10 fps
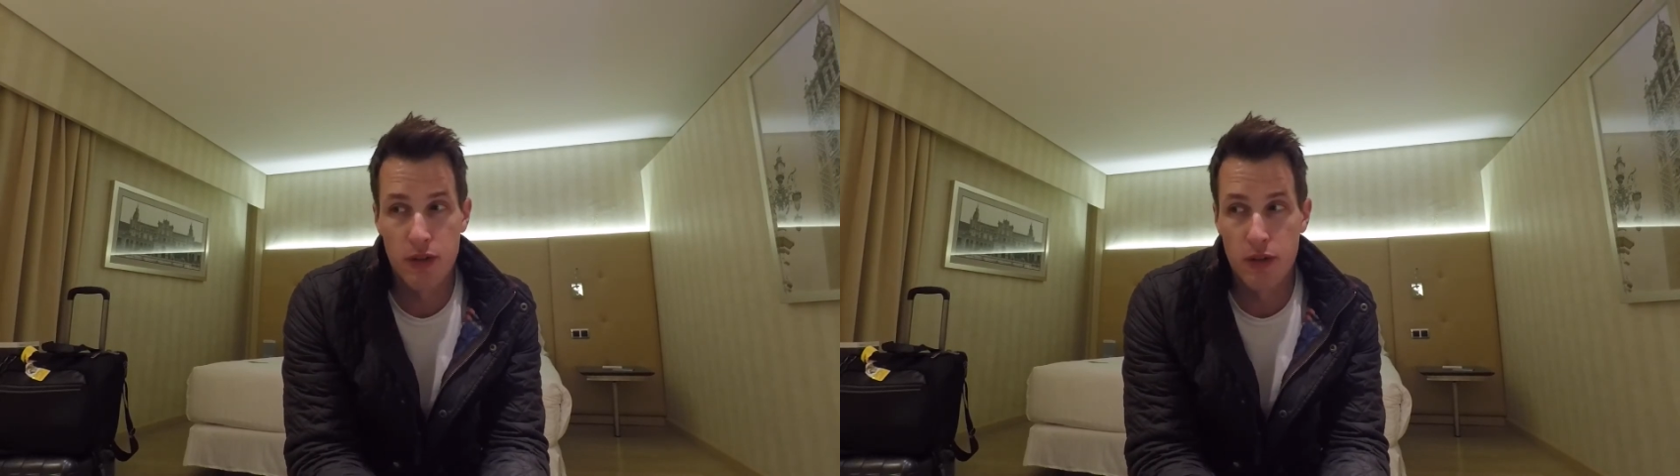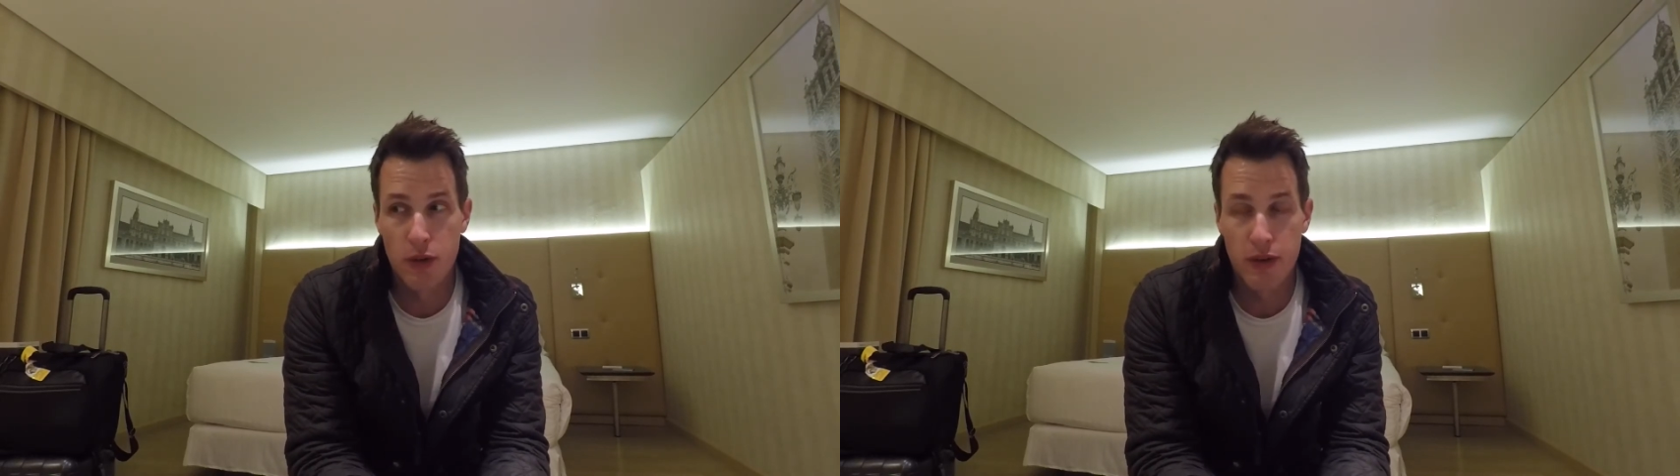
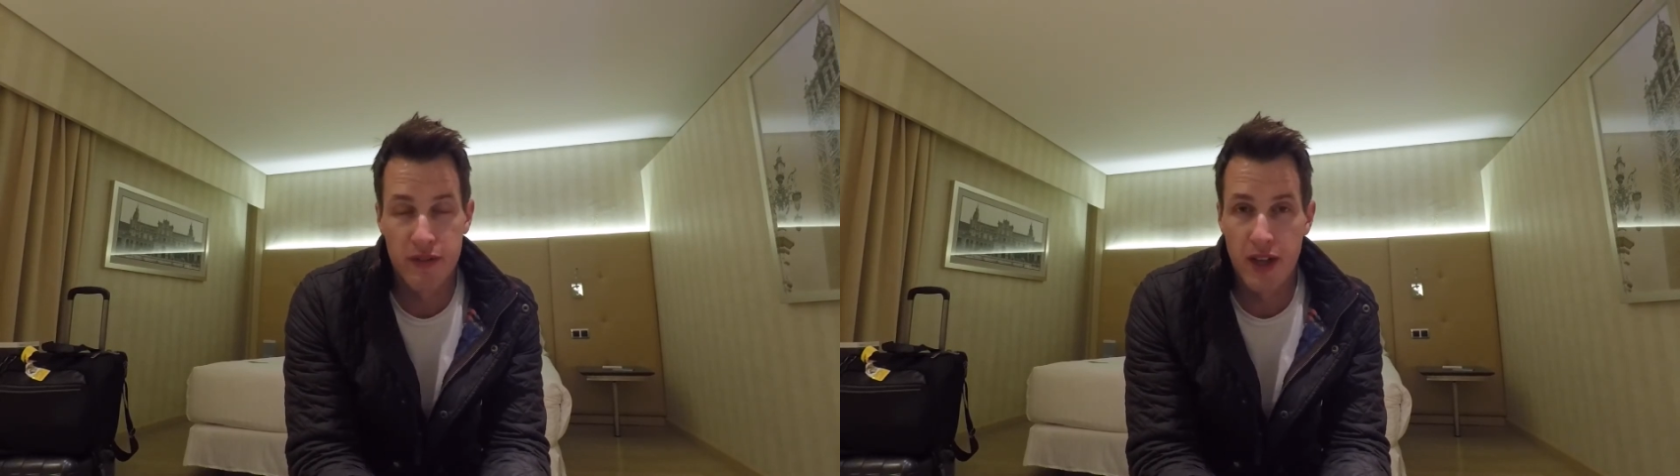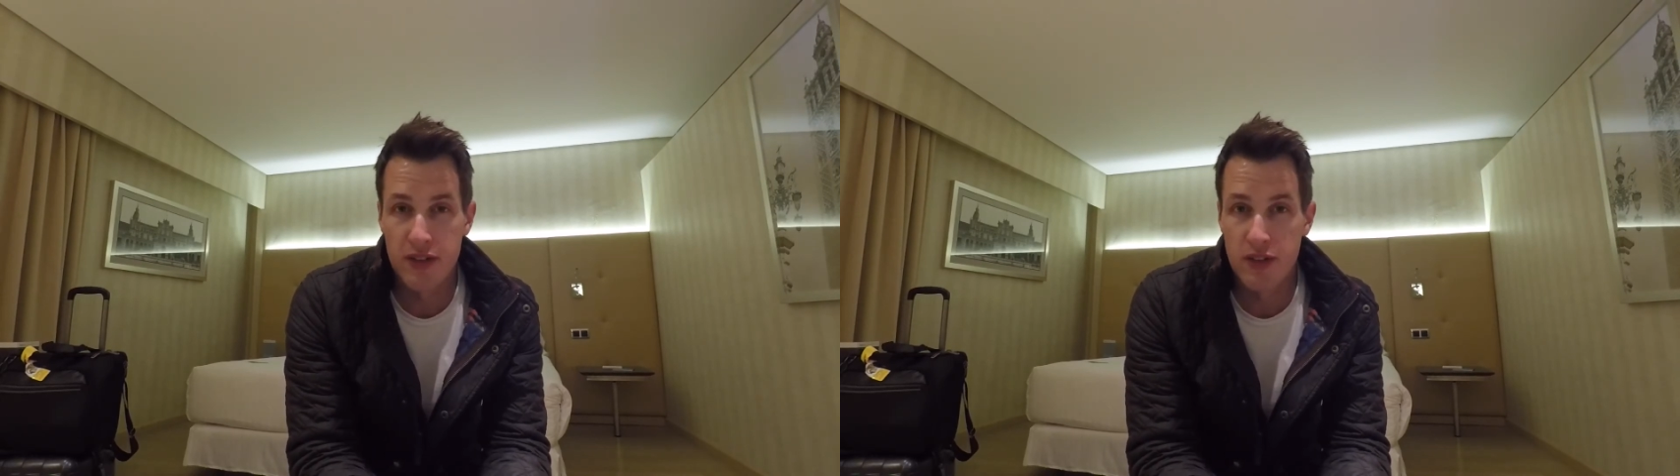who have
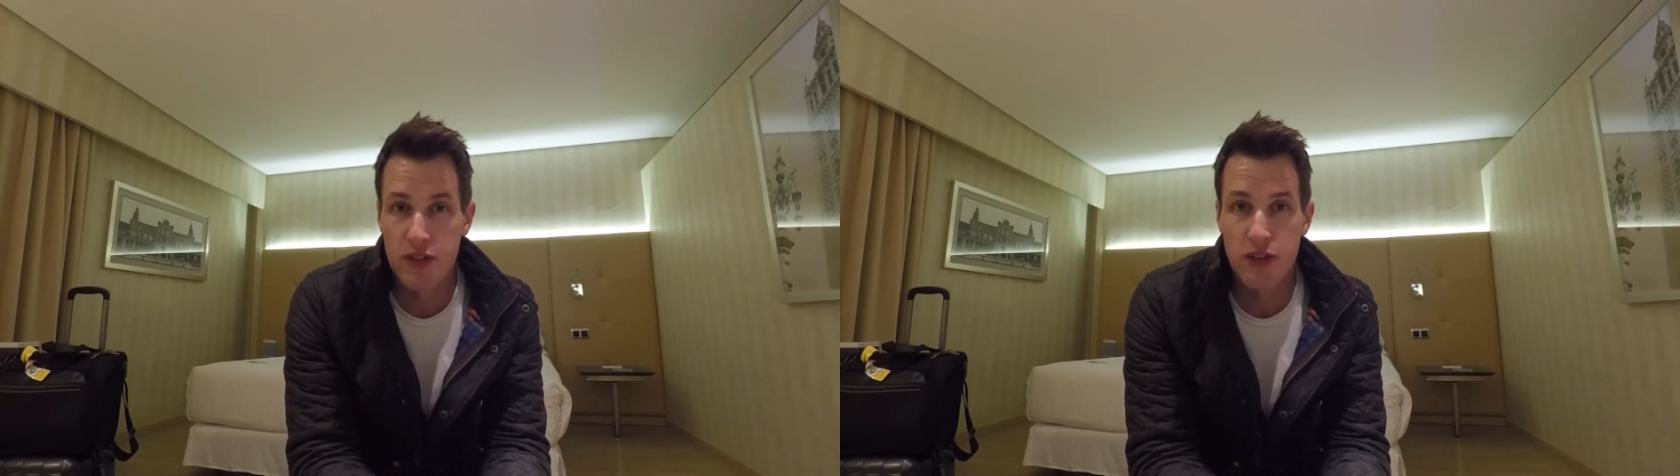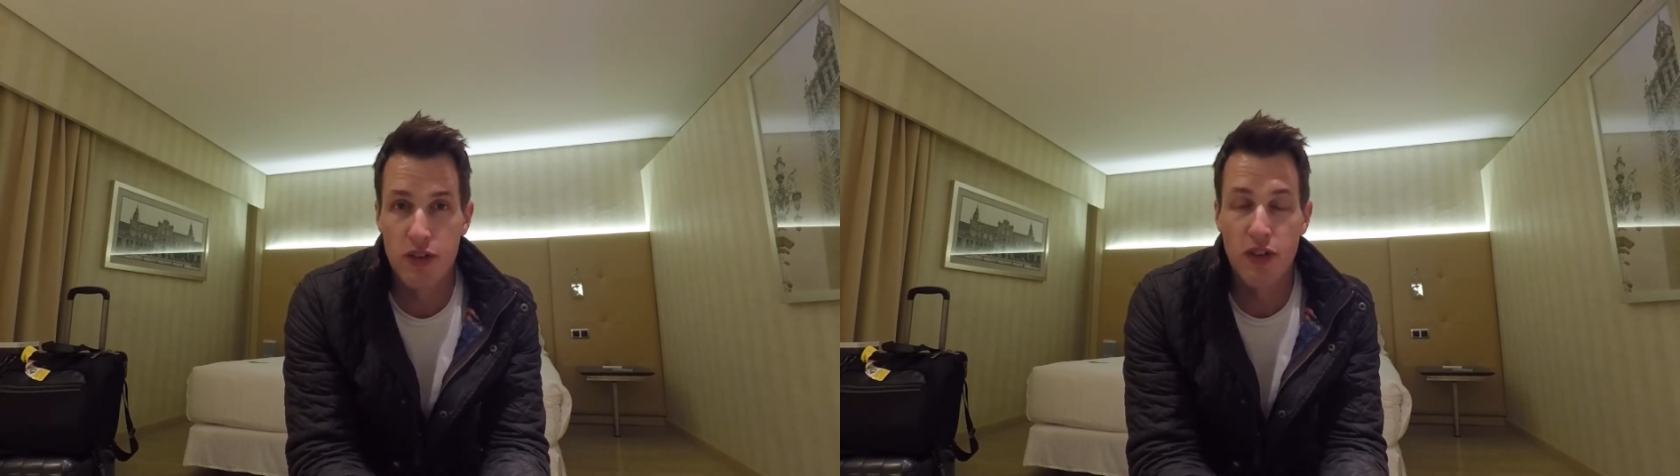access
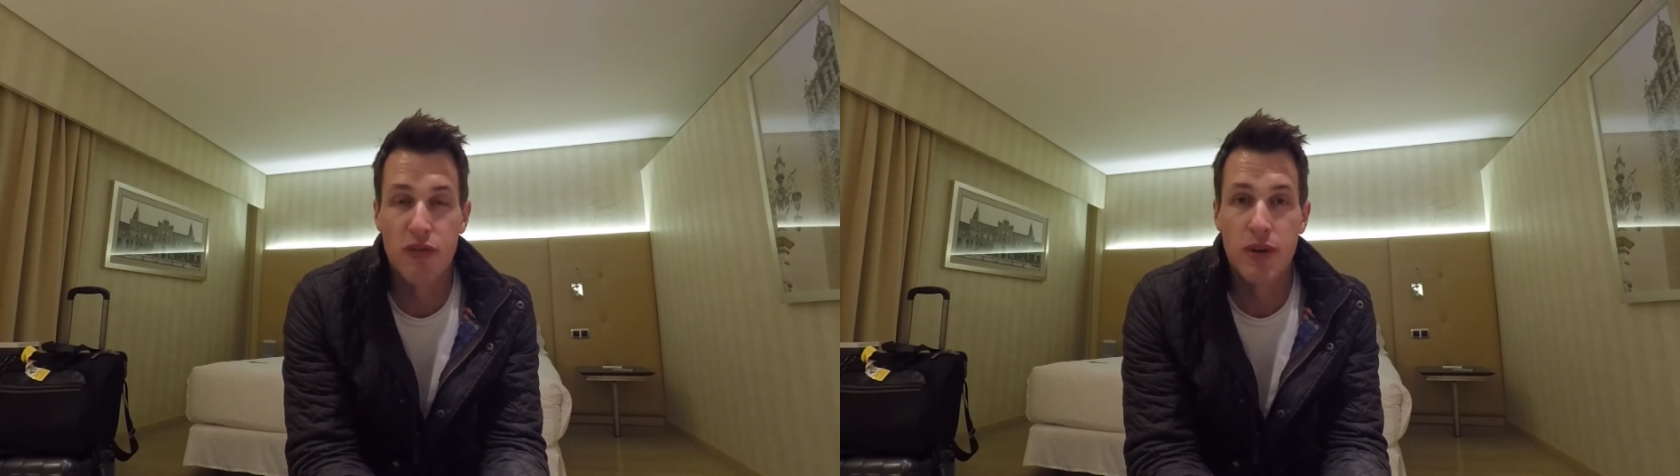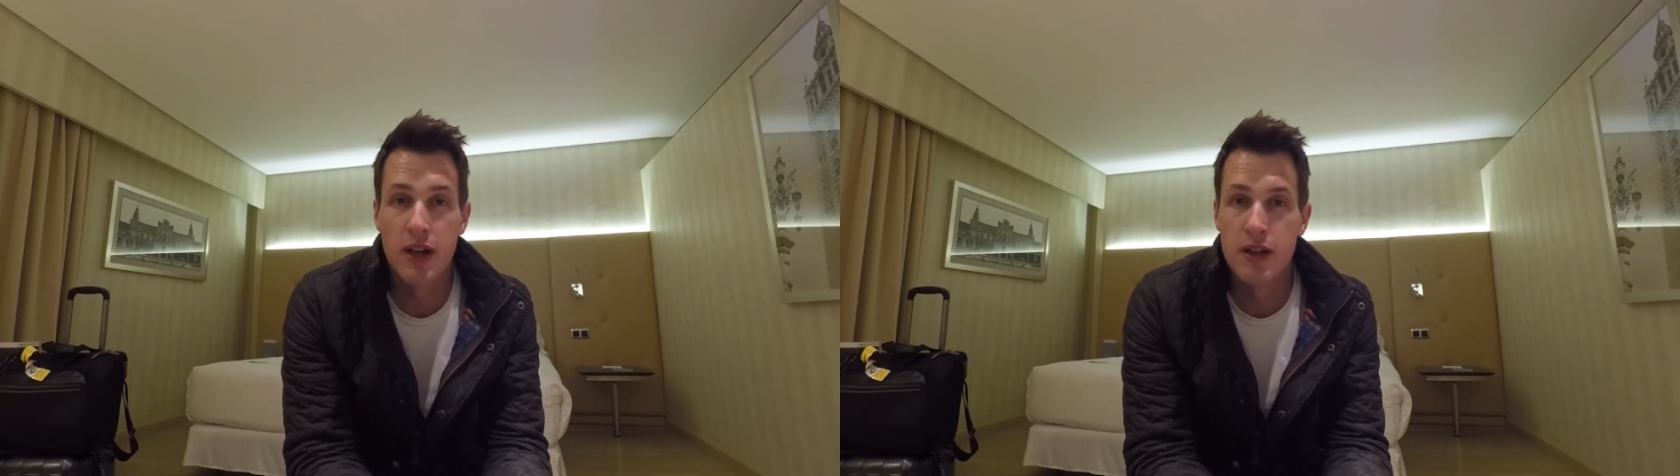to the
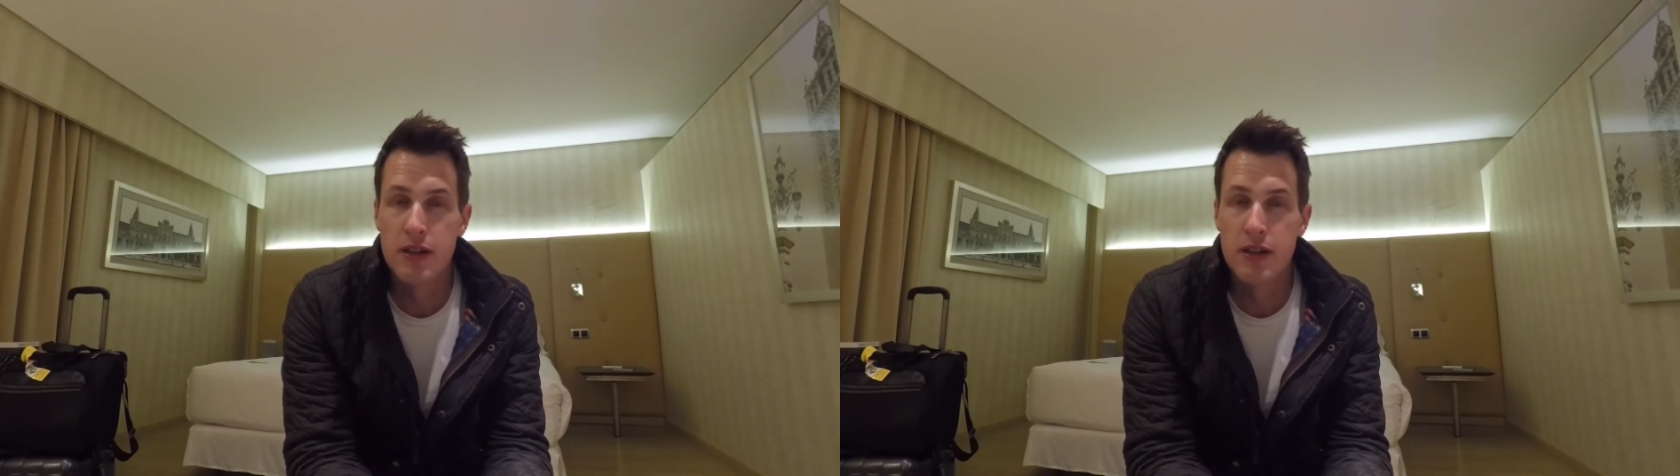software.